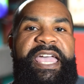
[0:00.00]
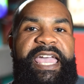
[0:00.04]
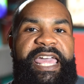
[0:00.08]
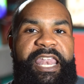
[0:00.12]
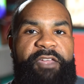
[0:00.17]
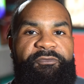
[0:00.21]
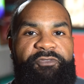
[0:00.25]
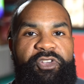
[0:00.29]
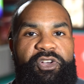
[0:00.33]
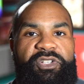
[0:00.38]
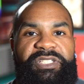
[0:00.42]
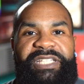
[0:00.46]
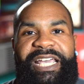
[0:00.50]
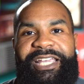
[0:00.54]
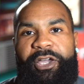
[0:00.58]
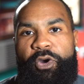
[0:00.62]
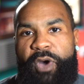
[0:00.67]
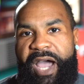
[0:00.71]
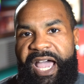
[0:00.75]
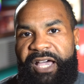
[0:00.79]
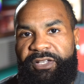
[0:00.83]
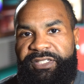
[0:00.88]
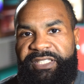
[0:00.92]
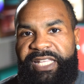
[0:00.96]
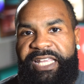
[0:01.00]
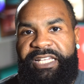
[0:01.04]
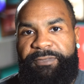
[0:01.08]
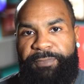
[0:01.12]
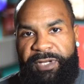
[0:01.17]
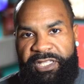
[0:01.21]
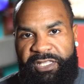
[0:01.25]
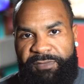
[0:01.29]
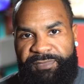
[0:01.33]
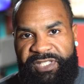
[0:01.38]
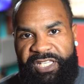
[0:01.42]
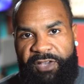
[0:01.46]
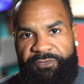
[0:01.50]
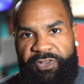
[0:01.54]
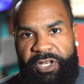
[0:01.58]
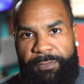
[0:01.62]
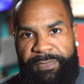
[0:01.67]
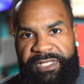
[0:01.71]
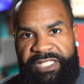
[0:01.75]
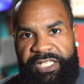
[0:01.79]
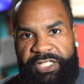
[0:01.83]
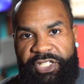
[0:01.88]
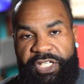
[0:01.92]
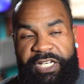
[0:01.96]
And it feels like Ohio State's putting themselves in a
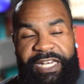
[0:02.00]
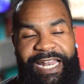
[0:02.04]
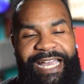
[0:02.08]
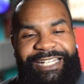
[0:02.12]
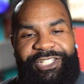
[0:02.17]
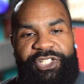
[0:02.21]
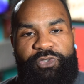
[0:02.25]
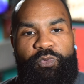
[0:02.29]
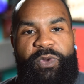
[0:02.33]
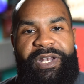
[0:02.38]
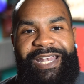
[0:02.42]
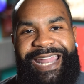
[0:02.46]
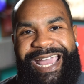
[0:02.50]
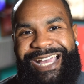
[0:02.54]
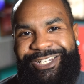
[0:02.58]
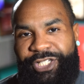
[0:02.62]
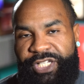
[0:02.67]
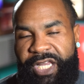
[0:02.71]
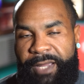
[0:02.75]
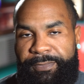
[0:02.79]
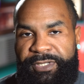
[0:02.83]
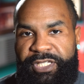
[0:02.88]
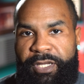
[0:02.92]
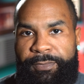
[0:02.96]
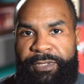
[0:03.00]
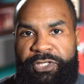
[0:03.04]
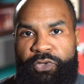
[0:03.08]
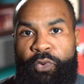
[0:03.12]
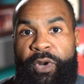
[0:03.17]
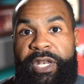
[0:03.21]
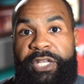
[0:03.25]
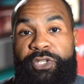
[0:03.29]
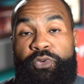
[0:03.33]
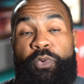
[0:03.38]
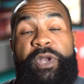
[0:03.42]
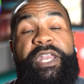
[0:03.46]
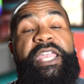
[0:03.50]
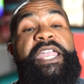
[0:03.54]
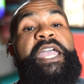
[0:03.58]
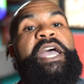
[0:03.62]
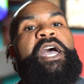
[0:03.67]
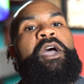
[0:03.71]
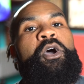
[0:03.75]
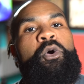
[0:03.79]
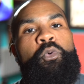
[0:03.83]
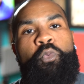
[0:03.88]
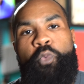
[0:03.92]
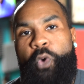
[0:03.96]
position not just win a national championship in 2020,
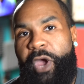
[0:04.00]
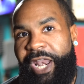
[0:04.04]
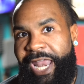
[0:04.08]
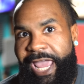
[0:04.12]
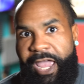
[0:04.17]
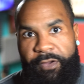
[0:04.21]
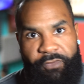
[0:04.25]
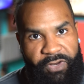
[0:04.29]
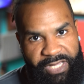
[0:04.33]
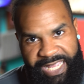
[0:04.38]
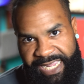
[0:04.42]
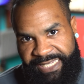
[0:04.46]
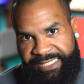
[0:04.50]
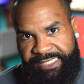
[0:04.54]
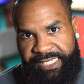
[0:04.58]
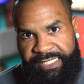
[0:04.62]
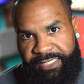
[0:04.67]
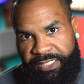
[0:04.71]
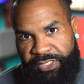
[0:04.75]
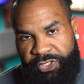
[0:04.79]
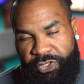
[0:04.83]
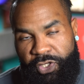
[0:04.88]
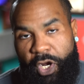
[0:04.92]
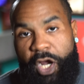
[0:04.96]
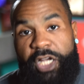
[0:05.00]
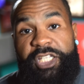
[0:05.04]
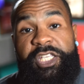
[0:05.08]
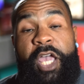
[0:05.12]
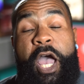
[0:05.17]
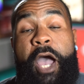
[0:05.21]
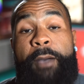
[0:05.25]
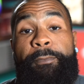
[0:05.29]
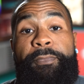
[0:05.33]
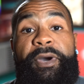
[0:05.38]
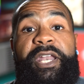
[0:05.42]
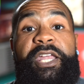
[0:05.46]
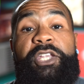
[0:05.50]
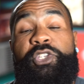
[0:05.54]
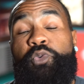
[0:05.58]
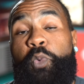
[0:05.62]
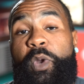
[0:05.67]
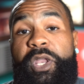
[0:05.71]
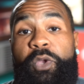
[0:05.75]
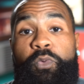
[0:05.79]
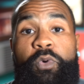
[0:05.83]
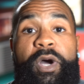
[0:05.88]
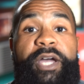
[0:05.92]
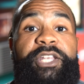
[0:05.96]
whenever that season starts, but in
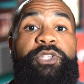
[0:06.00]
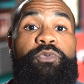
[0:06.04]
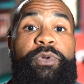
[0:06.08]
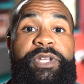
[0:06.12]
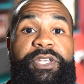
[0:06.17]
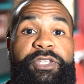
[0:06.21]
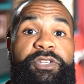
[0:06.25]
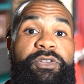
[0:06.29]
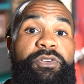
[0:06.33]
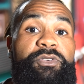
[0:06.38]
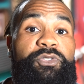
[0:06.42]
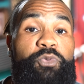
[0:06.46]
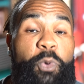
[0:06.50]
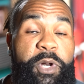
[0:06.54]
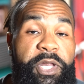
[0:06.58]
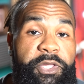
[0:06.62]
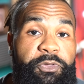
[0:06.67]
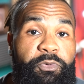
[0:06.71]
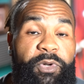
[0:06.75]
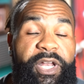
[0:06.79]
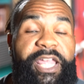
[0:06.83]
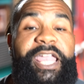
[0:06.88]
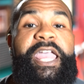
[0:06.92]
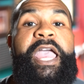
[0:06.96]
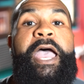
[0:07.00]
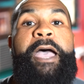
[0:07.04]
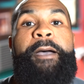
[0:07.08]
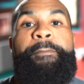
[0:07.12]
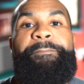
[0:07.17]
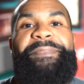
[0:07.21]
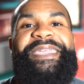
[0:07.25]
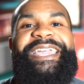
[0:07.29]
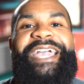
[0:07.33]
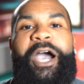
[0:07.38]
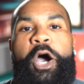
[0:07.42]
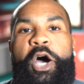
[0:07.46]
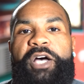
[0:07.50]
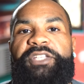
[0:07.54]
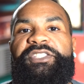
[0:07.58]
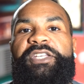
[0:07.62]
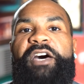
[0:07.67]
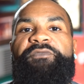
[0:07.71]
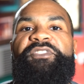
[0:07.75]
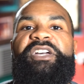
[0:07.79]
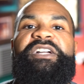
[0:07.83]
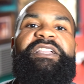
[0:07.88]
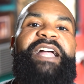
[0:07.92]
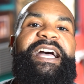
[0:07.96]
21, 22, 23, because
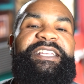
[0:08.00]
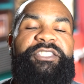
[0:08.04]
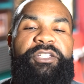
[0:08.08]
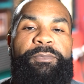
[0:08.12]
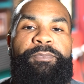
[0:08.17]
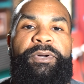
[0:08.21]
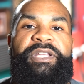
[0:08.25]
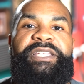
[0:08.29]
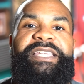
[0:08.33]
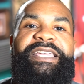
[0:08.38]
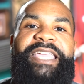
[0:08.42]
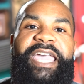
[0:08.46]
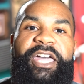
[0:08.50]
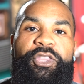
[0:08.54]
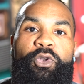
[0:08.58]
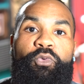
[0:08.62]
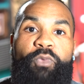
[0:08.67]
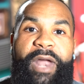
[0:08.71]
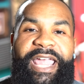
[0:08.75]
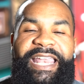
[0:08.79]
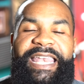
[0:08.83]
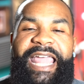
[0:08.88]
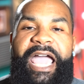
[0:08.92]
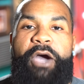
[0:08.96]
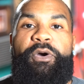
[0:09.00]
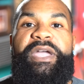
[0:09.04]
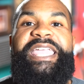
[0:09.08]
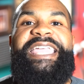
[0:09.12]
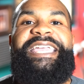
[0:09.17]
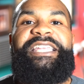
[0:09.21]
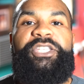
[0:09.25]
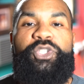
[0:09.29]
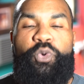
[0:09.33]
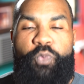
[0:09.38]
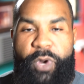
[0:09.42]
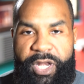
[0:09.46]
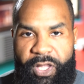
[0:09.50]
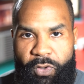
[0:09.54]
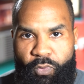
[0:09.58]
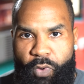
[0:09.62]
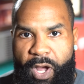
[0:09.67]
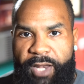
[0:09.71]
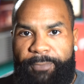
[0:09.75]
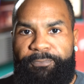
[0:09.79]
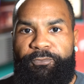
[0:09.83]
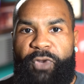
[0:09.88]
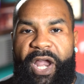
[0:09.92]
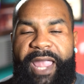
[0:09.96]
of the class they're putting together right now in
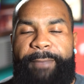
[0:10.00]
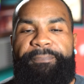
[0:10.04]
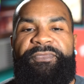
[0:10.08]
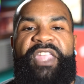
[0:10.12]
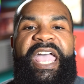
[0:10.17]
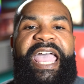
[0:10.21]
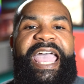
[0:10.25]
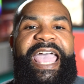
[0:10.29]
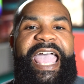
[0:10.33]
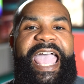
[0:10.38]
21, right?